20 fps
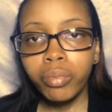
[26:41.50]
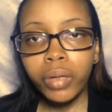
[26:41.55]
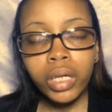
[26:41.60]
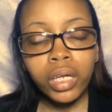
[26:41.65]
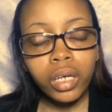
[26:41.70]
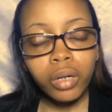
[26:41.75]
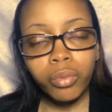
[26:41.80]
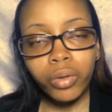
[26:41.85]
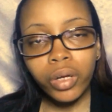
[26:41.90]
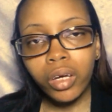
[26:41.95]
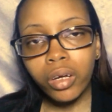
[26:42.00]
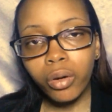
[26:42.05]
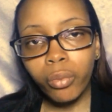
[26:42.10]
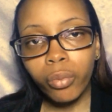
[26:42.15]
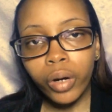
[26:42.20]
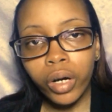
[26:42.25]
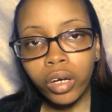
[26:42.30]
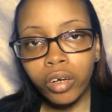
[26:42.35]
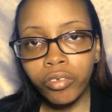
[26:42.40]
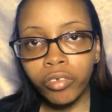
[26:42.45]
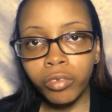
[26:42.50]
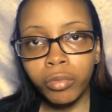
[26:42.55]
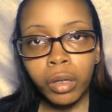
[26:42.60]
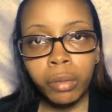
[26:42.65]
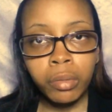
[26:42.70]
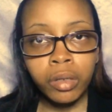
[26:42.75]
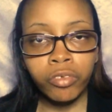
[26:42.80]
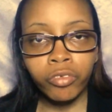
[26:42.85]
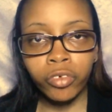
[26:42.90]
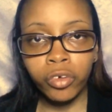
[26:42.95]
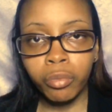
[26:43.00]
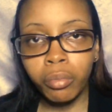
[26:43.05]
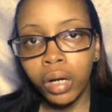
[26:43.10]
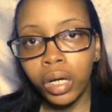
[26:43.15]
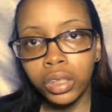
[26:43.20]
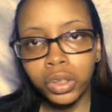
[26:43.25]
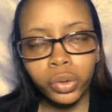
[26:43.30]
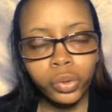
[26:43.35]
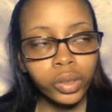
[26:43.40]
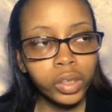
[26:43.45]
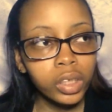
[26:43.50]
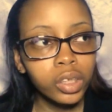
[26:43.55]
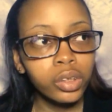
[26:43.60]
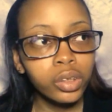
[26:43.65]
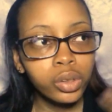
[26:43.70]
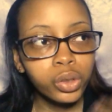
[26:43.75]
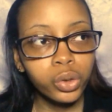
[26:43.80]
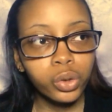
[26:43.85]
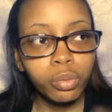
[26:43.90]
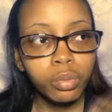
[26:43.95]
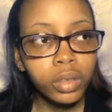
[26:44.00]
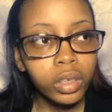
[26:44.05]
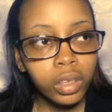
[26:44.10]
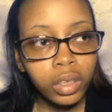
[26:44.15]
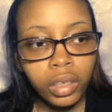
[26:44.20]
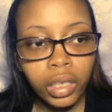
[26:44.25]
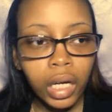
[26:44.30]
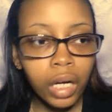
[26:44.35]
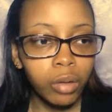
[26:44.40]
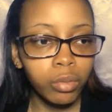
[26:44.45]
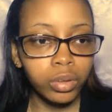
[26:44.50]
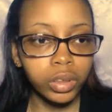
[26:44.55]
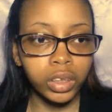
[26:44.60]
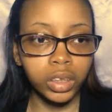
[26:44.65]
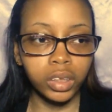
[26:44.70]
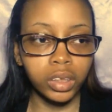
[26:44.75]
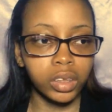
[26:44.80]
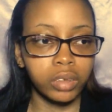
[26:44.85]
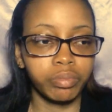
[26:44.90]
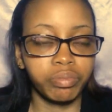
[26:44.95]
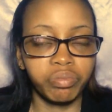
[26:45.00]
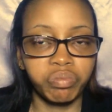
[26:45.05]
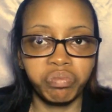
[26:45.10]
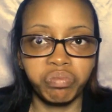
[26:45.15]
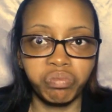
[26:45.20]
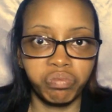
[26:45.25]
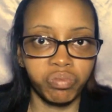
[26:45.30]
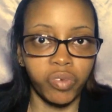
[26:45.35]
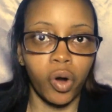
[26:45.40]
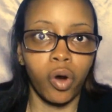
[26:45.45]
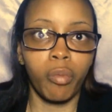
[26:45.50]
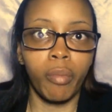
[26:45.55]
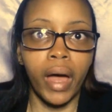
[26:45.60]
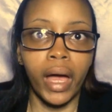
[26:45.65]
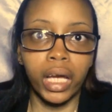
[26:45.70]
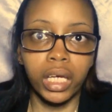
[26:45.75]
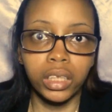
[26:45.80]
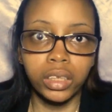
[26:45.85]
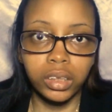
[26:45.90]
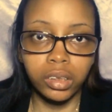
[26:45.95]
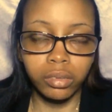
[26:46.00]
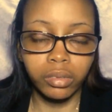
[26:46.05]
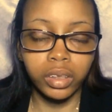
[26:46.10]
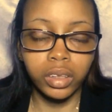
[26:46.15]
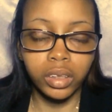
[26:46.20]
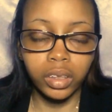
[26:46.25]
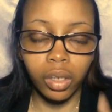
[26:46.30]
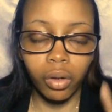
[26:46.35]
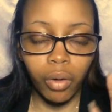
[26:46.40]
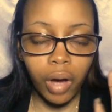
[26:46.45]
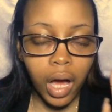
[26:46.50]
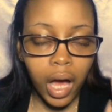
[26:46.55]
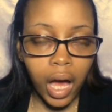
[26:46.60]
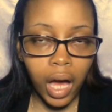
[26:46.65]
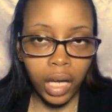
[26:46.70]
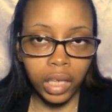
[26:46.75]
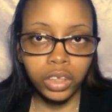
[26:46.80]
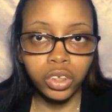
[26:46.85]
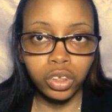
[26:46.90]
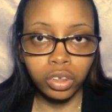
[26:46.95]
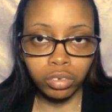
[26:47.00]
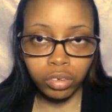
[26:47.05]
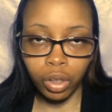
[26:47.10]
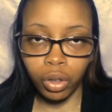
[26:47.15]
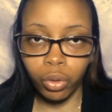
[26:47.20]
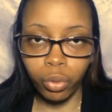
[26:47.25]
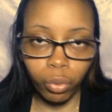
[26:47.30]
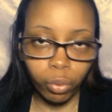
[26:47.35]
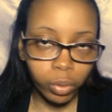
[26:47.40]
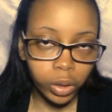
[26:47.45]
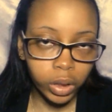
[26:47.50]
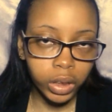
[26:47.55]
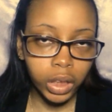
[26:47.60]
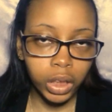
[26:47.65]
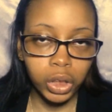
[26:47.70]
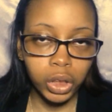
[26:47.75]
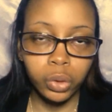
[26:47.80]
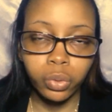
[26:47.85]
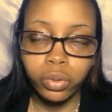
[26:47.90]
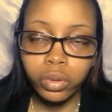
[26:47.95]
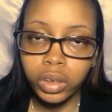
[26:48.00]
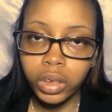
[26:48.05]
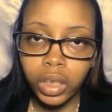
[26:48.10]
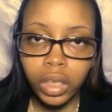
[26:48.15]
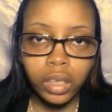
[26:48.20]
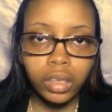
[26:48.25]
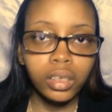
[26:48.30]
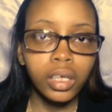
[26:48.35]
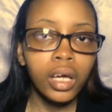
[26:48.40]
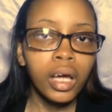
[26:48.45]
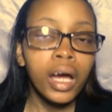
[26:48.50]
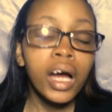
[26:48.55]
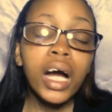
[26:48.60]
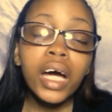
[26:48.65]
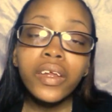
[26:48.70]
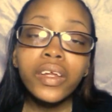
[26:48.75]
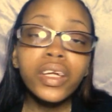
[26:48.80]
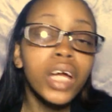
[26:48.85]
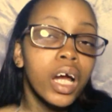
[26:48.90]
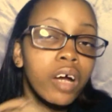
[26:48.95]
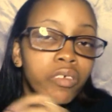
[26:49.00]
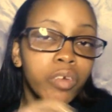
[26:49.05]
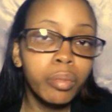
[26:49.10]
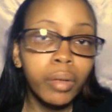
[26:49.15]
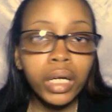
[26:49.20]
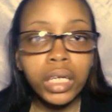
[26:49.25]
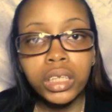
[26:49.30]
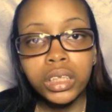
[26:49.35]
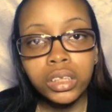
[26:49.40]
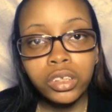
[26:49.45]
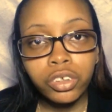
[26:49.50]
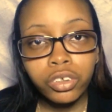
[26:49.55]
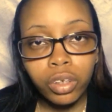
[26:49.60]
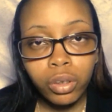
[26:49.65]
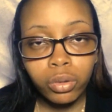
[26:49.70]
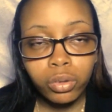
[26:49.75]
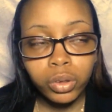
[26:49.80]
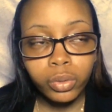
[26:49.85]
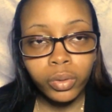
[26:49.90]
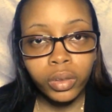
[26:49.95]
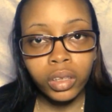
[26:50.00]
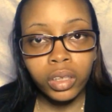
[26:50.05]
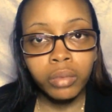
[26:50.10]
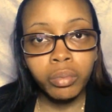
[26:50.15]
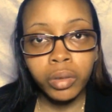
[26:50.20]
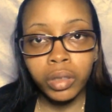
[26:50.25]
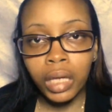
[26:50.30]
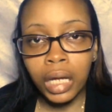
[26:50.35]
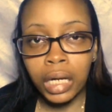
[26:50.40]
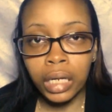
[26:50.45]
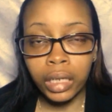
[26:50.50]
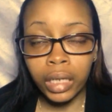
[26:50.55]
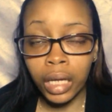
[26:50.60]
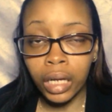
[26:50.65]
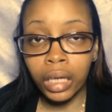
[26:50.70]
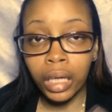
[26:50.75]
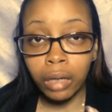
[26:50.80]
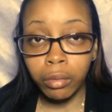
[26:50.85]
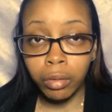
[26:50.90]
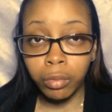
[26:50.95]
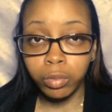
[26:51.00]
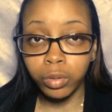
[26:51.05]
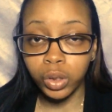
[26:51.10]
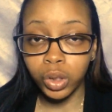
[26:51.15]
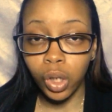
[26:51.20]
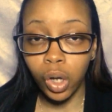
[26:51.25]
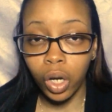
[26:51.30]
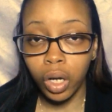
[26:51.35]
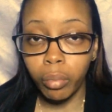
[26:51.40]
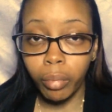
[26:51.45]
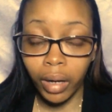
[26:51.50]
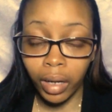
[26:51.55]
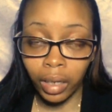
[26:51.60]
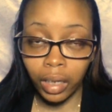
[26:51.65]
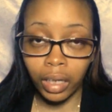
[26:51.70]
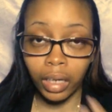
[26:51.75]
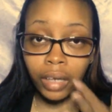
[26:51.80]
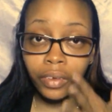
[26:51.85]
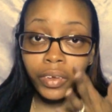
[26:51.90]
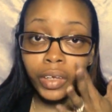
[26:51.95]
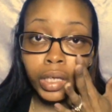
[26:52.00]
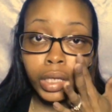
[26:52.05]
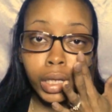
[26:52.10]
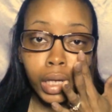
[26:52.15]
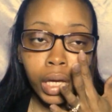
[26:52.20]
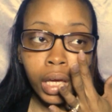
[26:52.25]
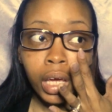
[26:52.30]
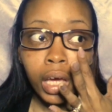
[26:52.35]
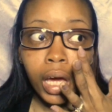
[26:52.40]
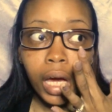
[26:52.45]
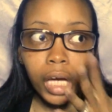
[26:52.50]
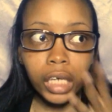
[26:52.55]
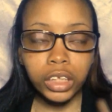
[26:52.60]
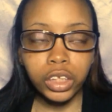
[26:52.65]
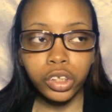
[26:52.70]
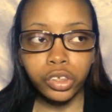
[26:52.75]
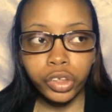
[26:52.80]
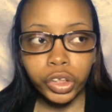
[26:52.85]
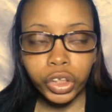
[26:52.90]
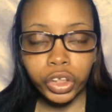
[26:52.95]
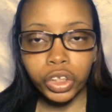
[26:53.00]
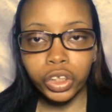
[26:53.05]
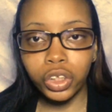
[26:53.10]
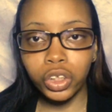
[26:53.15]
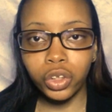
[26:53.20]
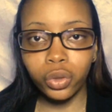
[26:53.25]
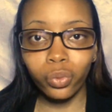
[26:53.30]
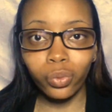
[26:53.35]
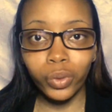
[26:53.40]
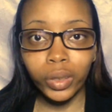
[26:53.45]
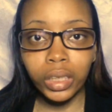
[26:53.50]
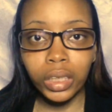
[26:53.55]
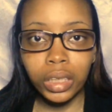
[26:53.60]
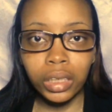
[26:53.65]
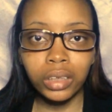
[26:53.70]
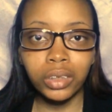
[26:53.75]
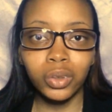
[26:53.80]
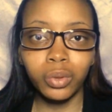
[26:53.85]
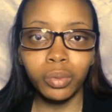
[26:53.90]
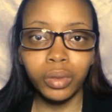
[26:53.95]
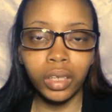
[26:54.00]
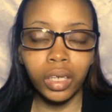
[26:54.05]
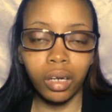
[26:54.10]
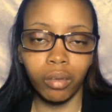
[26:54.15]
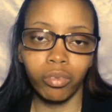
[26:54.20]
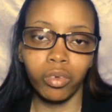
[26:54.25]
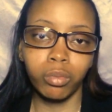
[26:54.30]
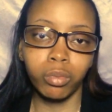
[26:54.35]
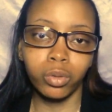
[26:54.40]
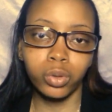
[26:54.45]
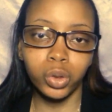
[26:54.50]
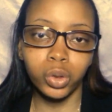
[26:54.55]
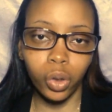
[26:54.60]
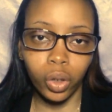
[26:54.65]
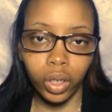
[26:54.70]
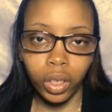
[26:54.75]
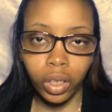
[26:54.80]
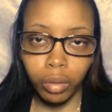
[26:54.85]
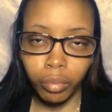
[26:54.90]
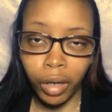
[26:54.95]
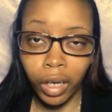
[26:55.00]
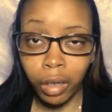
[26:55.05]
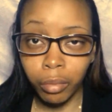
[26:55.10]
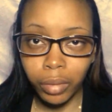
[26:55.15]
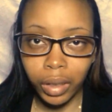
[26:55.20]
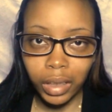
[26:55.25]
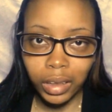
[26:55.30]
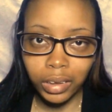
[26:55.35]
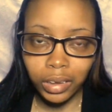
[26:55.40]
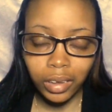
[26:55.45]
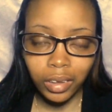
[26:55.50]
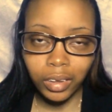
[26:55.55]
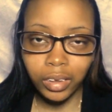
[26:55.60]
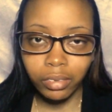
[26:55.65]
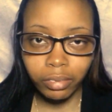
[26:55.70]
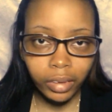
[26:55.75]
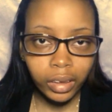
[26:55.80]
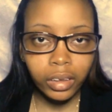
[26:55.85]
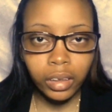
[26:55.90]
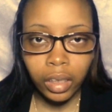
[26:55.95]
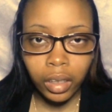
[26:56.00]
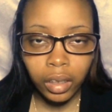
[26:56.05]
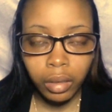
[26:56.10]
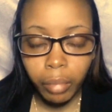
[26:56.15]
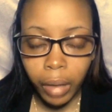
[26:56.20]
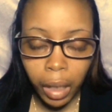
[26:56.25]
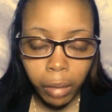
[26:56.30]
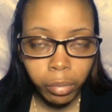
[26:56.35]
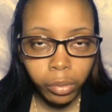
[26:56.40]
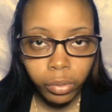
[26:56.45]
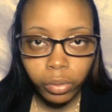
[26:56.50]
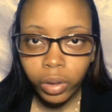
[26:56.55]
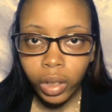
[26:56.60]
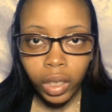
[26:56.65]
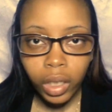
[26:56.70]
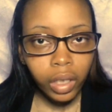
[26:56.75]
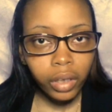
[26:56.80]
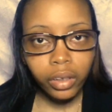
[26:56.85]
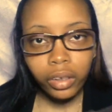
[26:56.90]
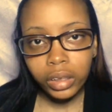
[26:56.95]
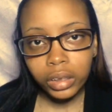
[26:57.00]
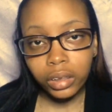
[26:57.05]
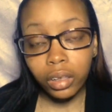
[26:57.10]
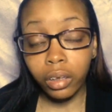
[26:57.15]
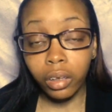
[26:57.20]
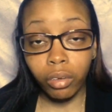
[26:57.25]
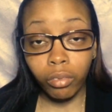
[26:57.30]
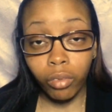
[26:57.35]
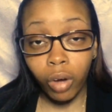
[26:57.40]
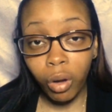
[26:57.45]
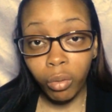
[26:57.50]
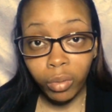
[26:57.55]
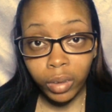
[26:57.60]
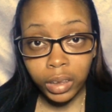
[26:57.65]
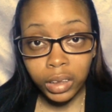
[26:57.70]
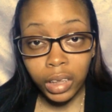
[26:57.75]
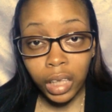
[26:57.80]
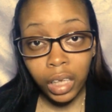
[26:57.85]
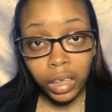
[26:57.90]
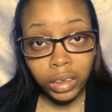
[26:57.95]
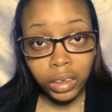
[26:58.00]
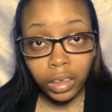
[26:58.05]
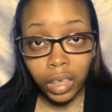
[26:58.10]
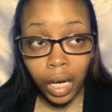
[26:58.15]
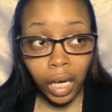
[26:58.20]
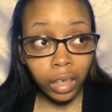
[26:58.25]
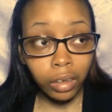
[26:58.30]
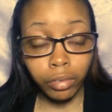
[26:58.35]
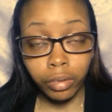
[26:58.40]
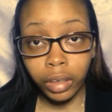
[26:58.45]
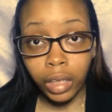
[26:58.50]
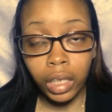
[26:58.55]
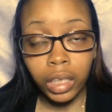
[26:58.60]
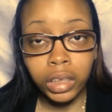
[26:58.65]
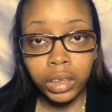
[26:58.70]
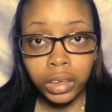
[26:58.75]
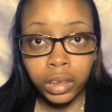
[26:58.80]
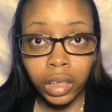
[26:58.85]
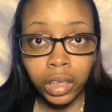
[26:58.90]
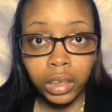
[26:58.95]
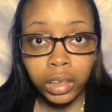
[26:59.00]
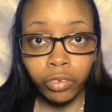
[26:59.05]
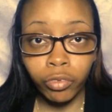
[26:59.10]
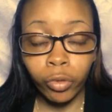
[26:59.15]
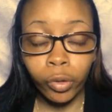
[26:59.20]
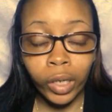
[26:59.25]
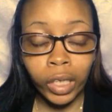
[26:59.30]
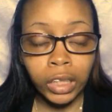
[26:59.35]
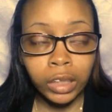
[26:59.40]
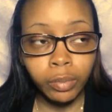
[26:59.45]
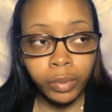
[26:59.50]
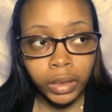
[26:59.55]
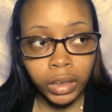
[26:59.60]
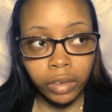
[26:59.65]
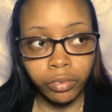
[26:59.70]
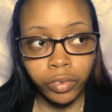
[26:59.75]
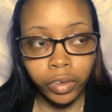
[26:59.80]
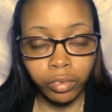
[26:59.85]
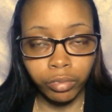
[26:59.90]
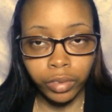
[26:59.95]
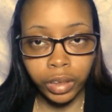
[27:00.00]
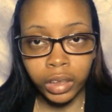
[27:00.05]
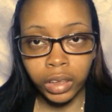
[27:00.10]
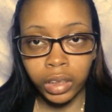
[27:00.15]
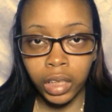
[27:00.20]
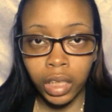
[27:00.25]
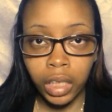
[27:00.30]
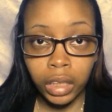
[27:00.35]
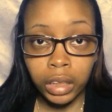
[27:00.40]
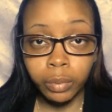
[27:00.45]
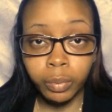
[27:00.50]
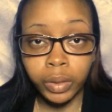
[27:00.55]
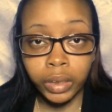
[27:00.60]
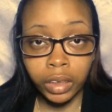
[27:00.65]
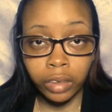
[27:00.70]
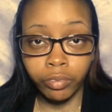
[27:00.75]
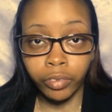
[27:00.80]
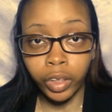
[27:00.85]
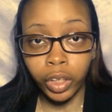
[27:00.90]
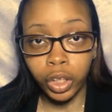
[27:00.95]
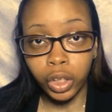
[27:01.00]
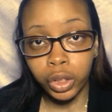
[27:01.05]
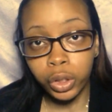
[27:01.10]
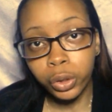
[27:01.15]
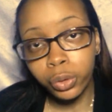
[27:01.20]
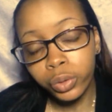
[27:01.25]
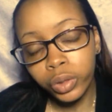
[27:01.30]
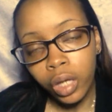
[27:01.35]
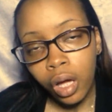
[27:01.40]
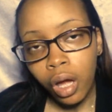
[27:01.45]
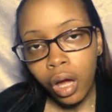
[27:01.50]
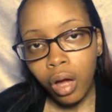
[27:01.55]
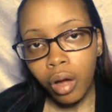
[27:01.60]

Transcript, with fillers: And it'll work for maybe a few months or a year or two, but then I would just fall back into it. So I struggle with sexual sin. I think everybody struggles with it, but not a lot of people talk about it. And I think as Christians, we need to be comfortable talking about it because it is written in the Bible. There is nothing wrong with sex. God created sex for a specific reason and a specific use.